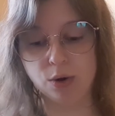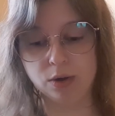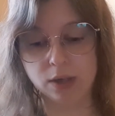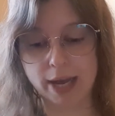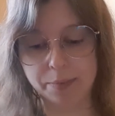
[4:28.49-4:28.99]

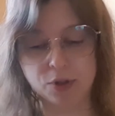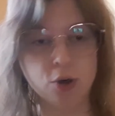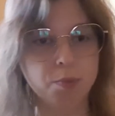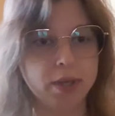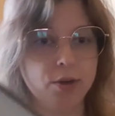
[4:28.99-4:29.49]
on
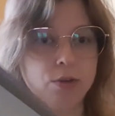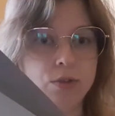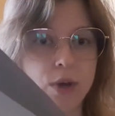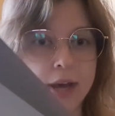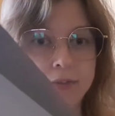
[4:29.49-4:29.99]
laptop, and
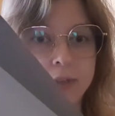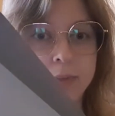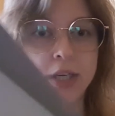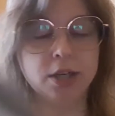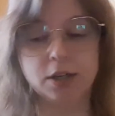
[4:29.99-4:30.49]
also have them
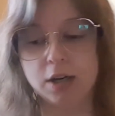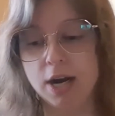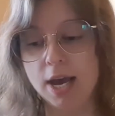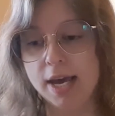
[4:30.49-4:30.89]
here.